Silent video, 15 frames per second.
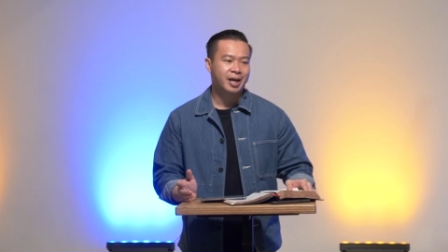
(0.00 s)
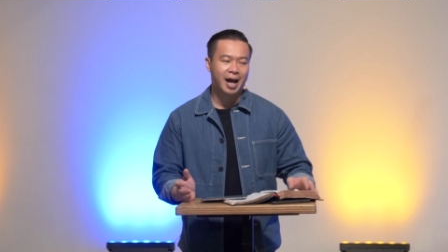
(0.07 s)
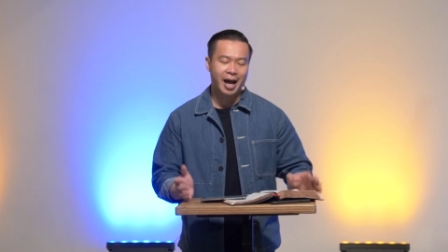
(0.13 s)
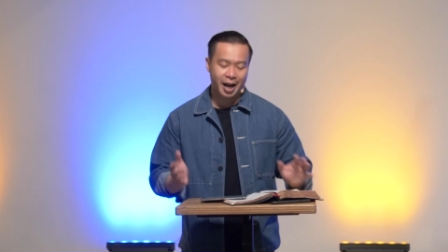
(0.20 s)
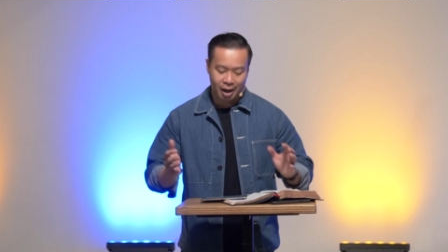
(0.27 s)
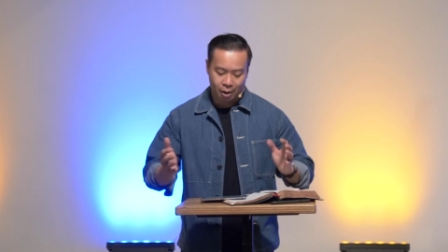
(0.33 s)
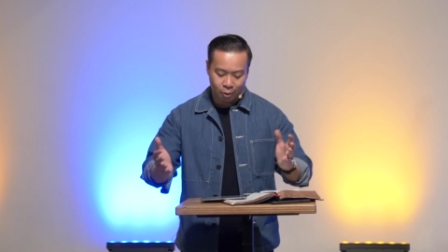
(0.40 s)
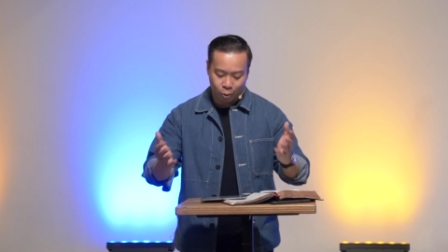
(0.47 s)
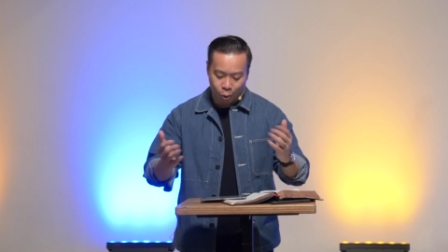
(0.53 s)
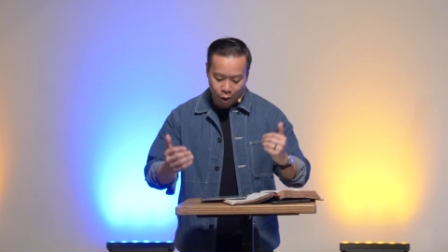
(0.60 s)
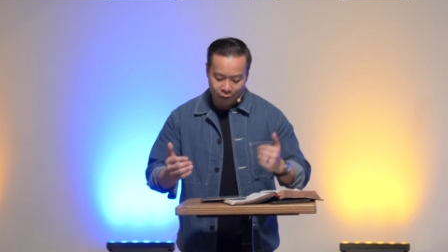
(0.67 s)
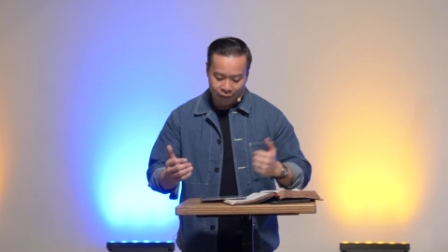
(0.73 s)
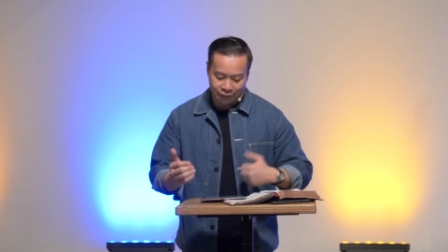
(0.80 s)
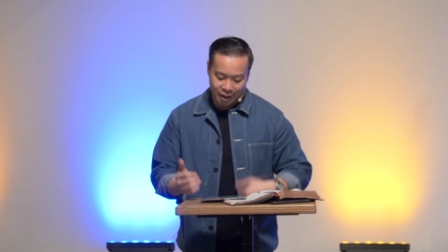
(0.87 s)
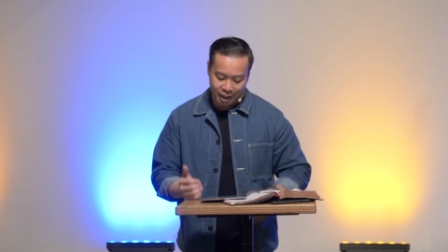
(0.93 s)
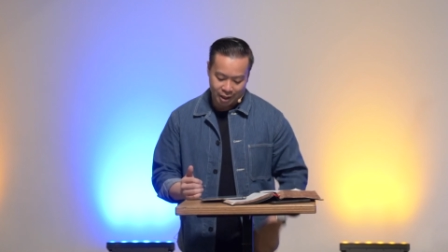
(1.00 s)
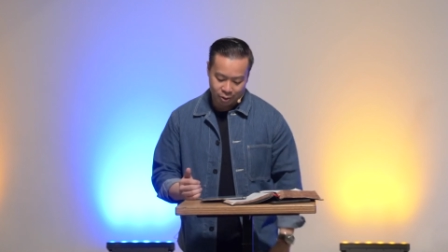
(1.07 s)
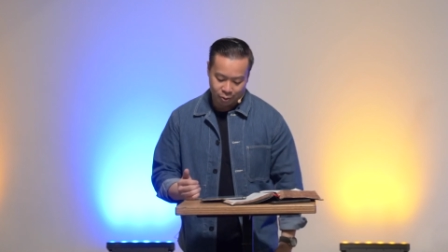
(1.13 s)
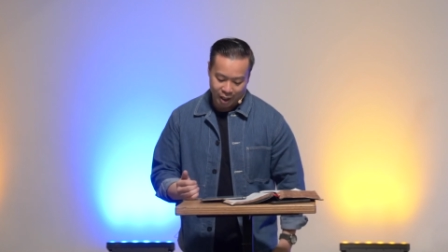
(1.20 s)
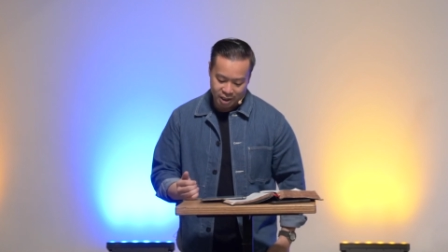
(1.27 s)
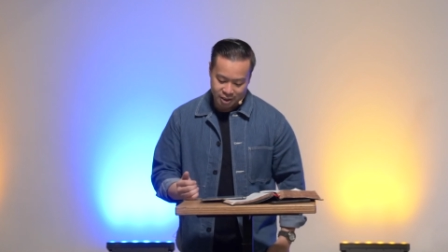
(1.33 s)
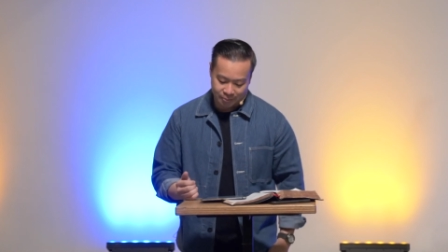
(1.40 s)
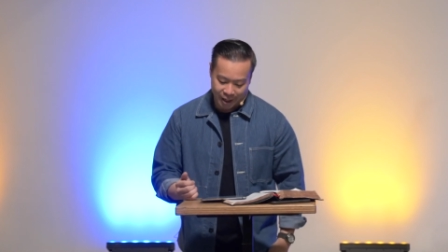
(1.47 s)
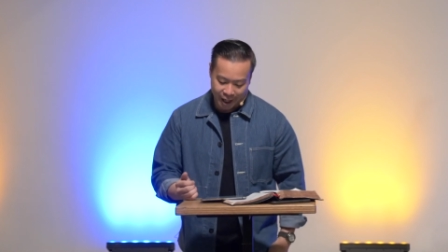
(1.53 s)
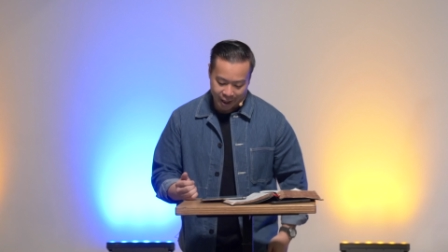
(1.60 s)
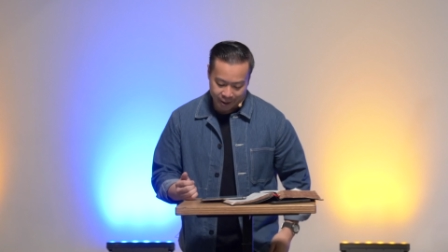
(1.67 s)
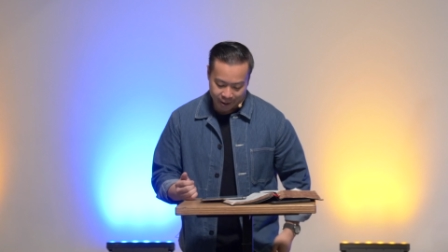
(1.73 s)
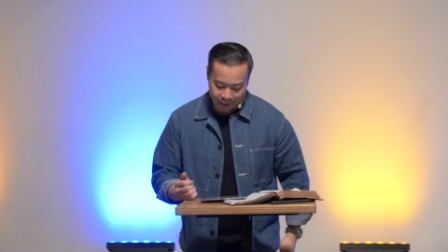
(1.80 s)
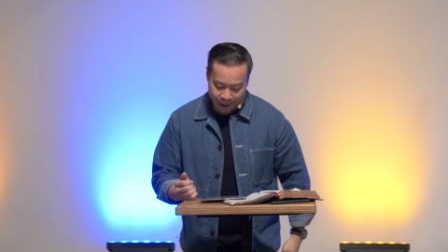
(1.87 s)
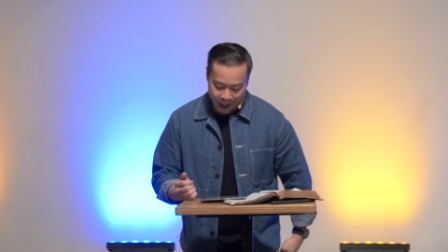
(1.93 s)
And I will go on further to
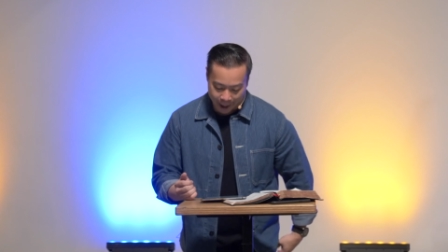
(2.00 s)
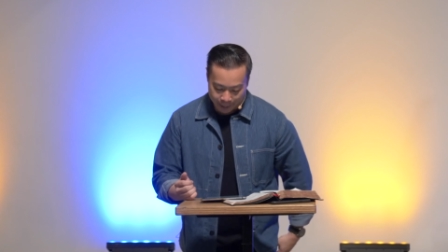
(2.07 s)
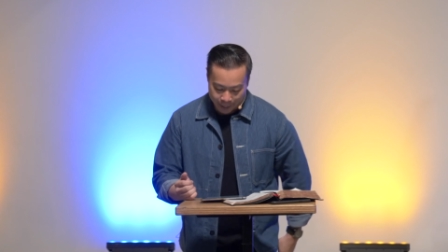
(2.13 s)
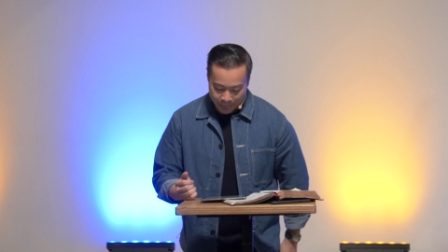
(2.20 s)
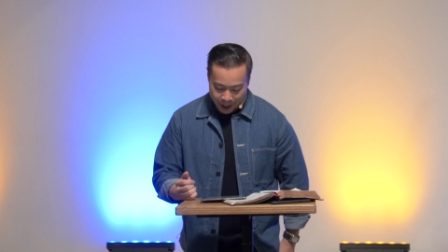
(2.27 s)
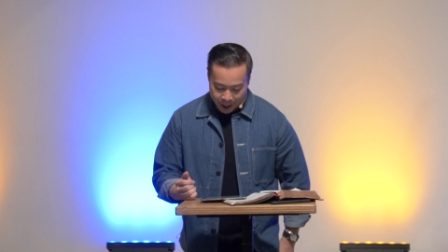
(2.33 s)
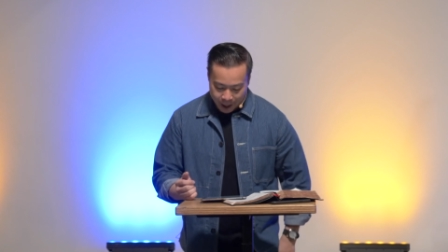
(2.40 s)
explain that.